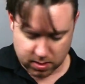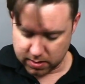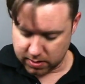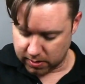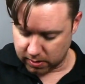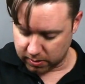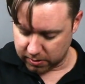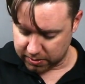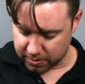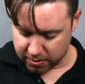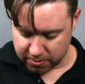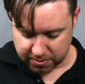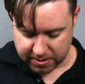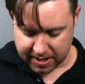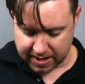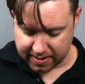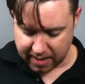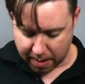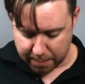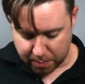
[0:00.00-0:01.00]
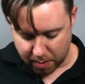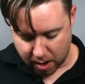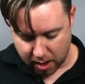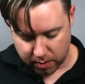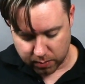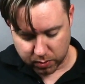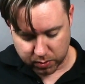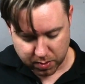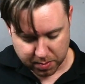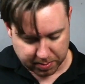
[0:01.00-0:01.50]
The only other thing I
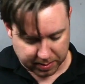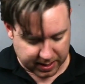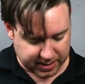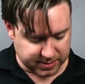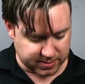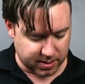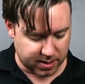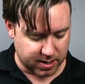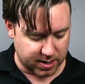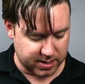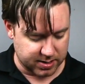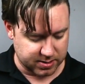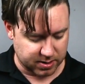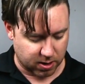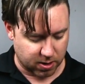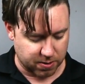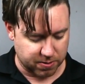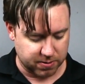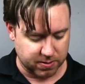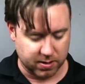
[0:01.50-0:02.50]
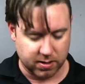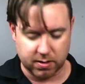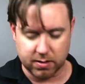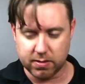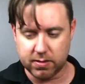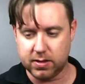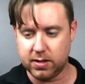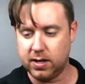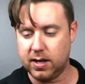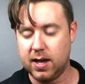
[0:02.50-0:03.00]
probably would replace on it are
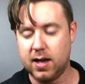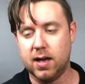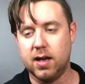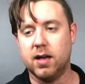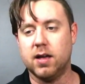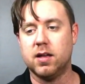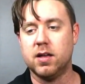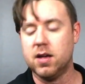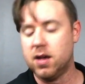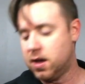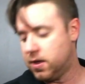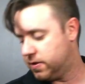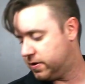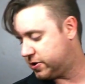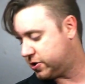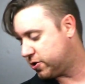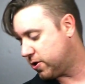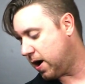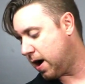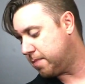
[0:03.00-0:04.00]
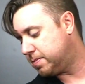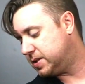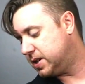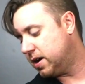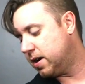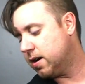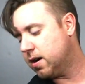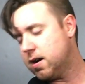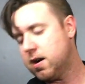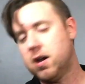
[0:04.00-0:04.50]
the straps
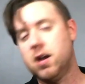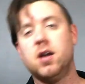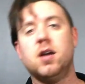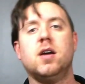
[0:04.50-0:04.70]
here.